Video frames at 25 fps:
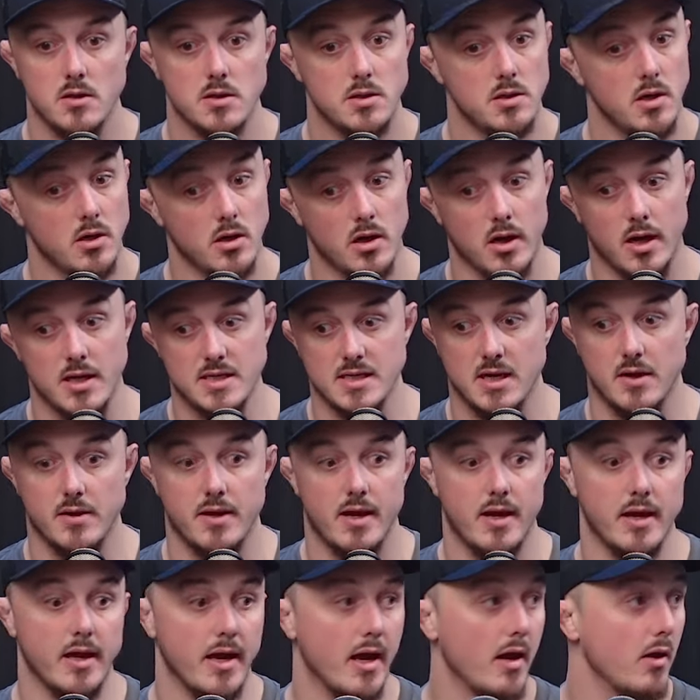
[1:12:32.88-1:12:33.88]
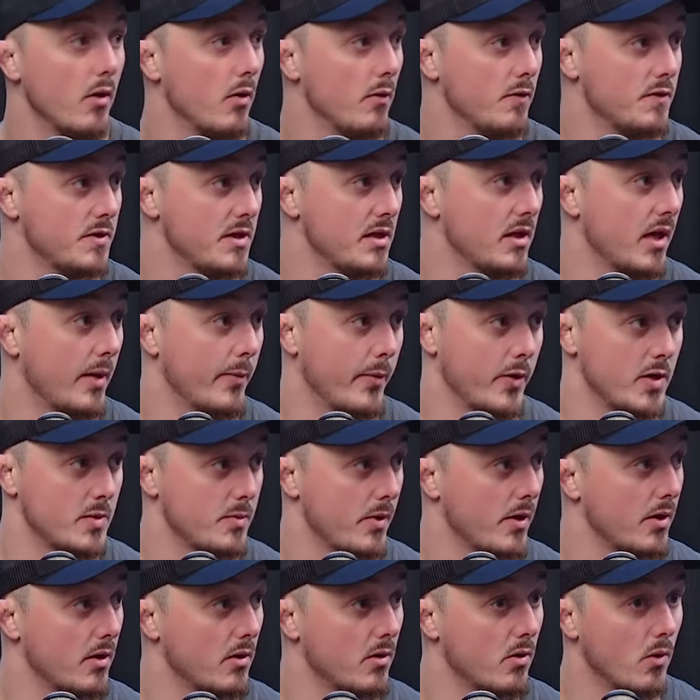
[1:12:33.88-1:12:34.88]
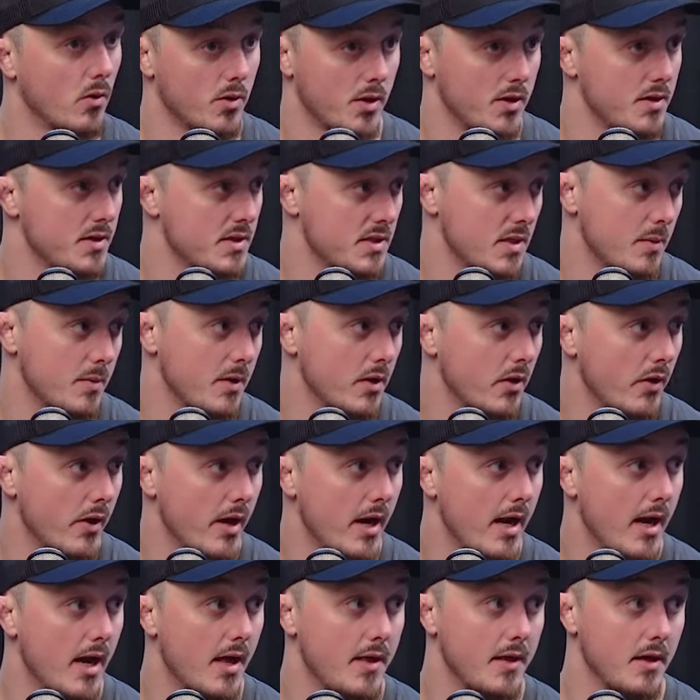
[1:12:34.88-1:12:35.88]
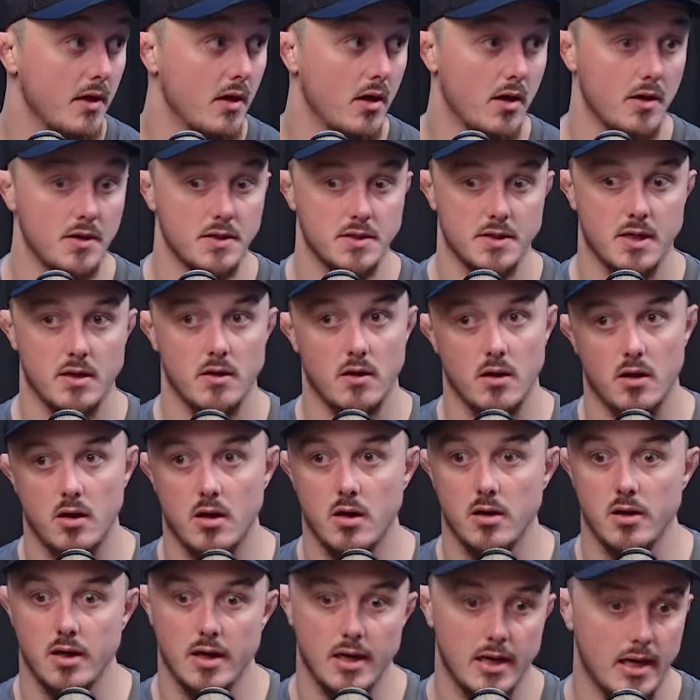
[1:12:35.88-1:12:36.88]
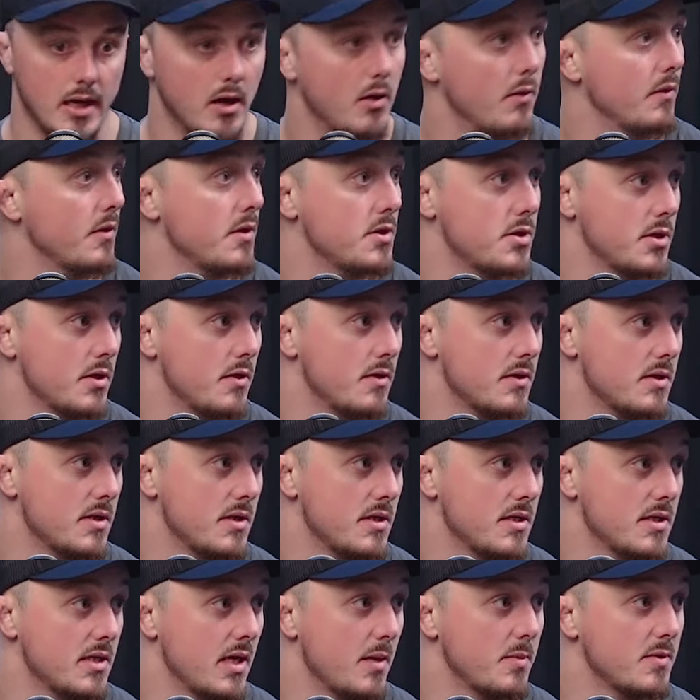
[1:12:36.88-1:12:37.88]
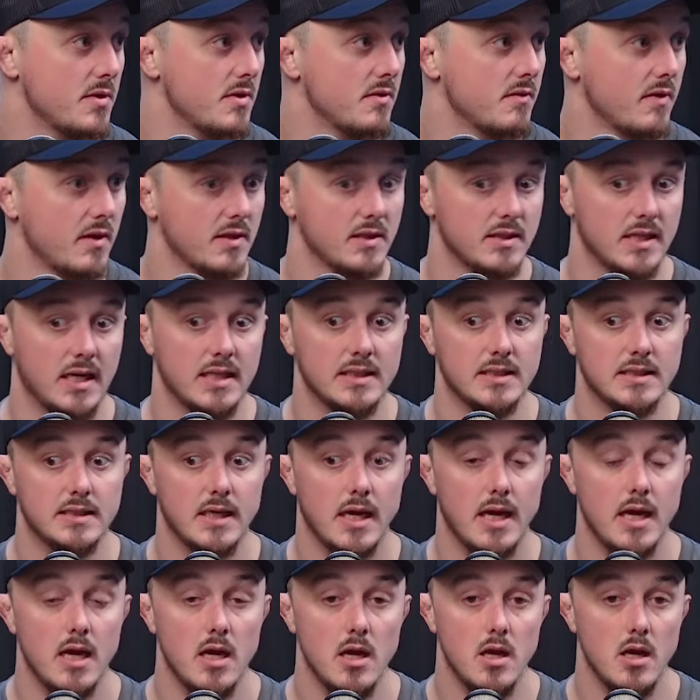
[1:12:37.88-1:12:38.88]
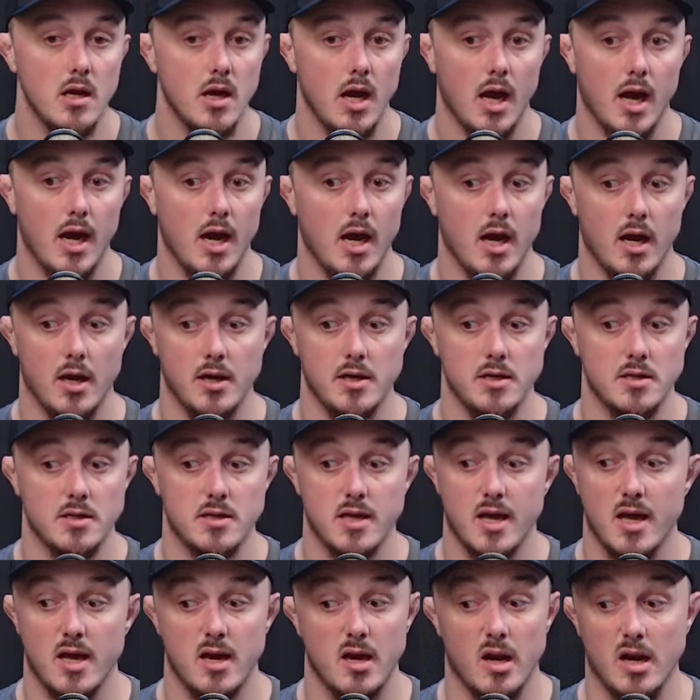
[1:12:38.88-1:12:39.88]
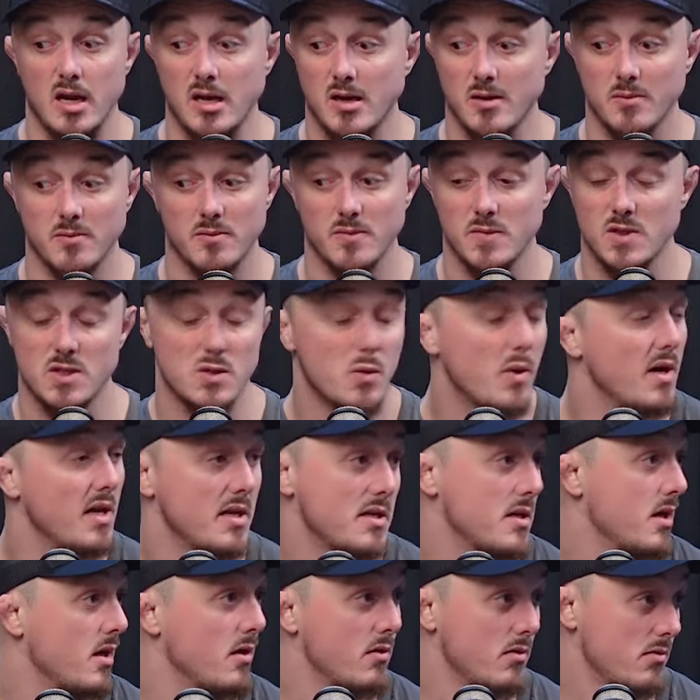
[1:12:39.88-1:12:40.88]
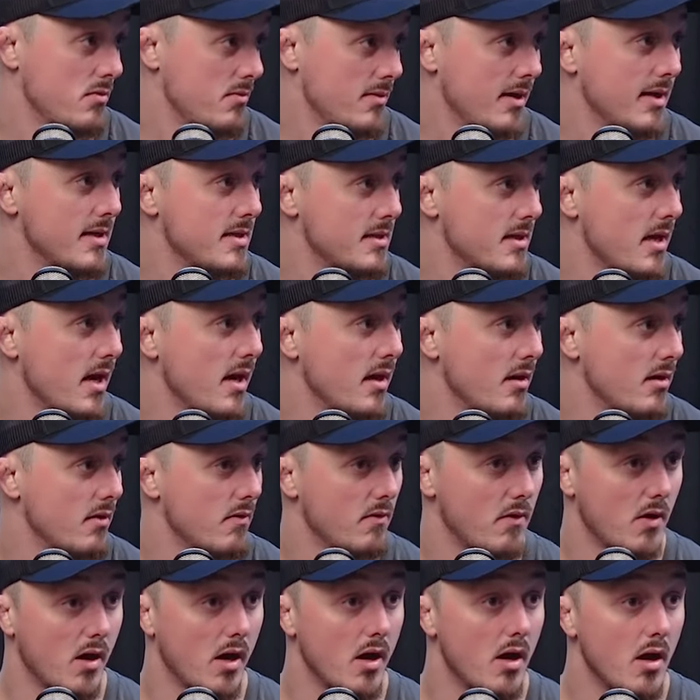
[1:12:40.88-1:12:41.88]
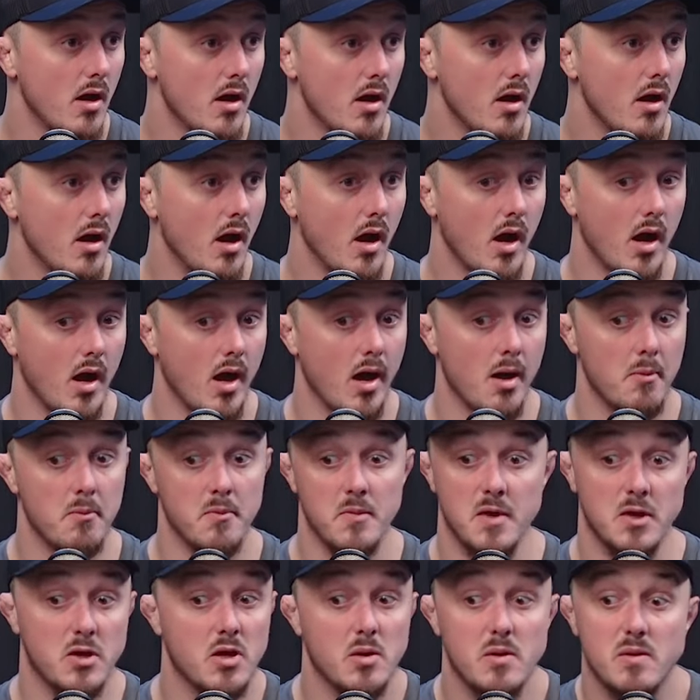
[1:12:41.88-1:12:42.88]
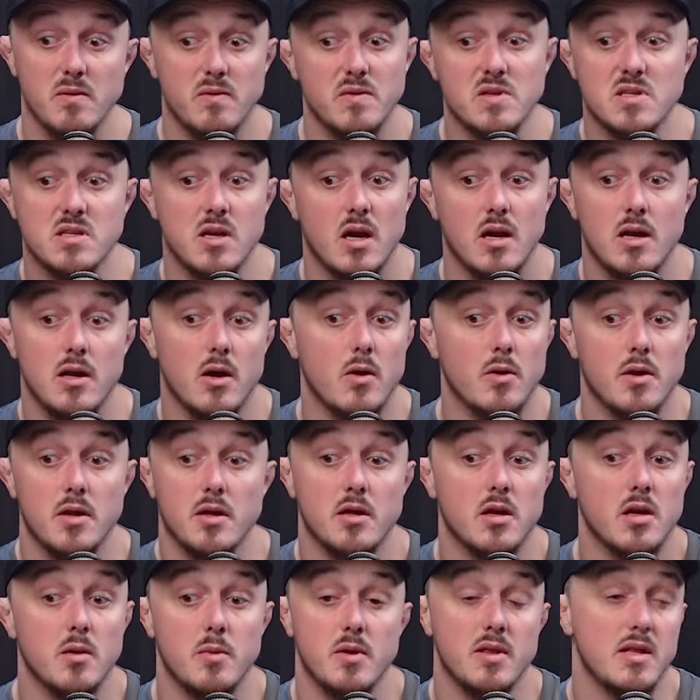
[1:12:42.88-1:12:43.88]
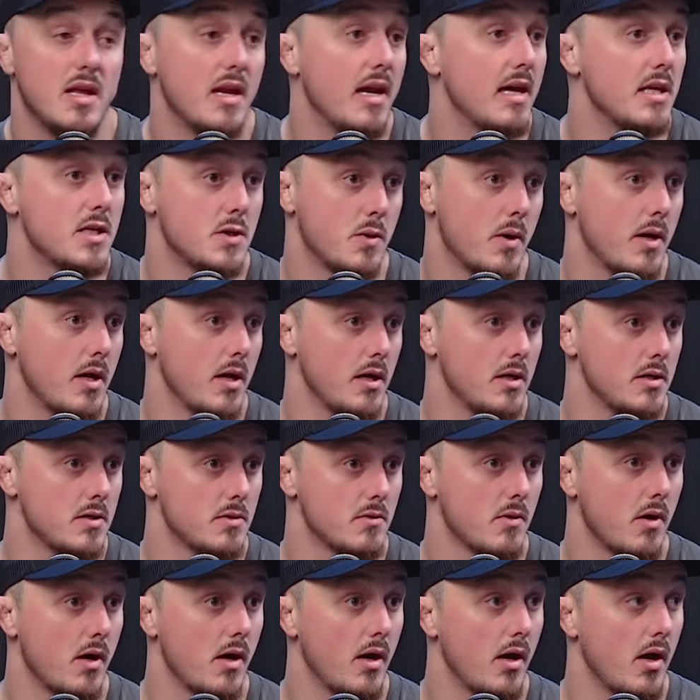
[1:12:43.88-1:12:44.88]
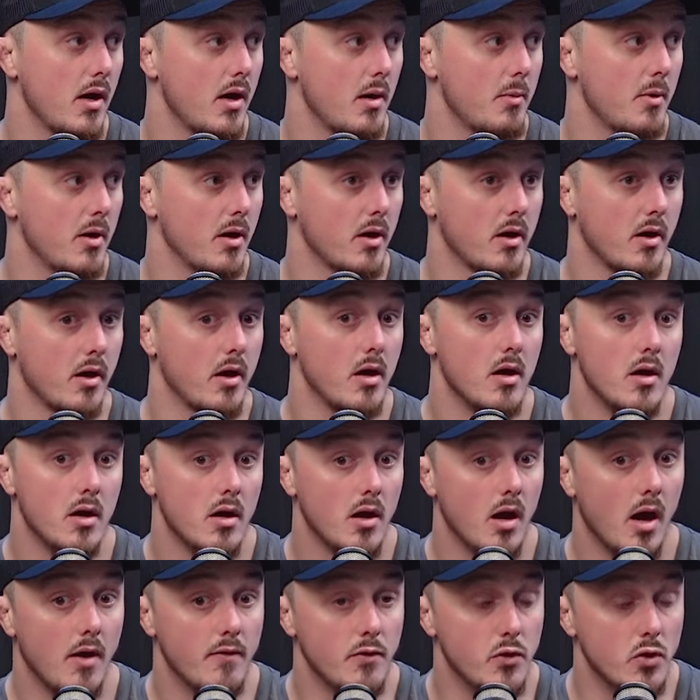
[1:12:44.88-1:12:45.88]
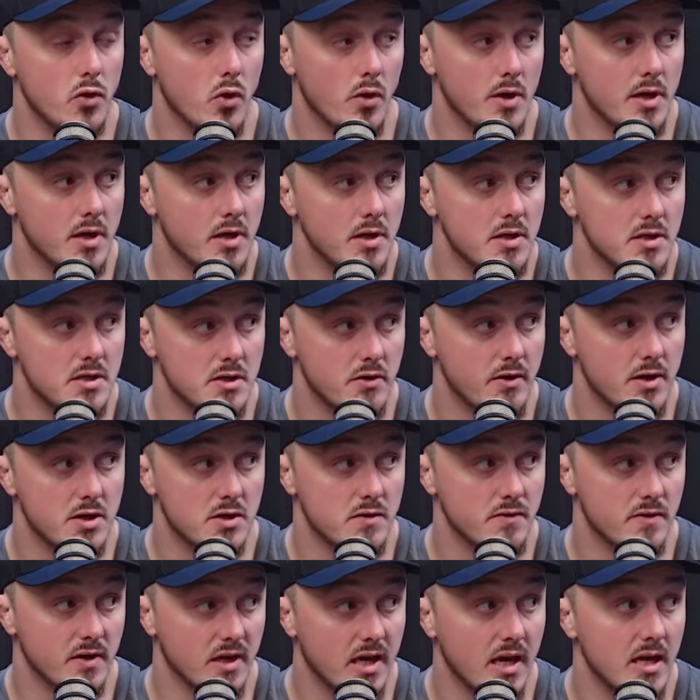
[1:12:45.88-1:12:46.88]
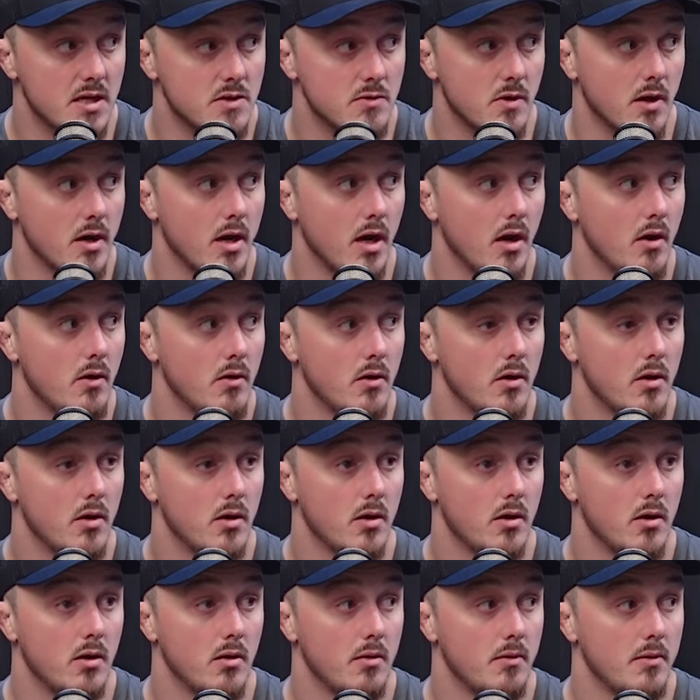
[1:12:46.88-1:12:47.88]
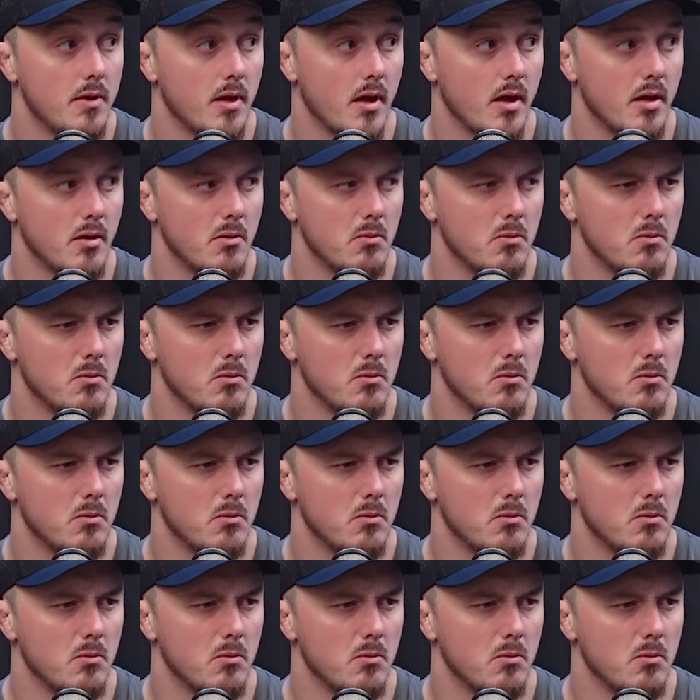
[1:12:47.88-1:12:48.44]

young guys out there getting obviously glamorized by Gordon to some degree and then kind of saying, oh, I'm going to get on the juice. This is absolutely fantastic. And they're like 22, let's say, right? They could be even slightly older. They could be in their late 20s, right? And I'm like, okay, have you got any consideration for kids right now? And they're like,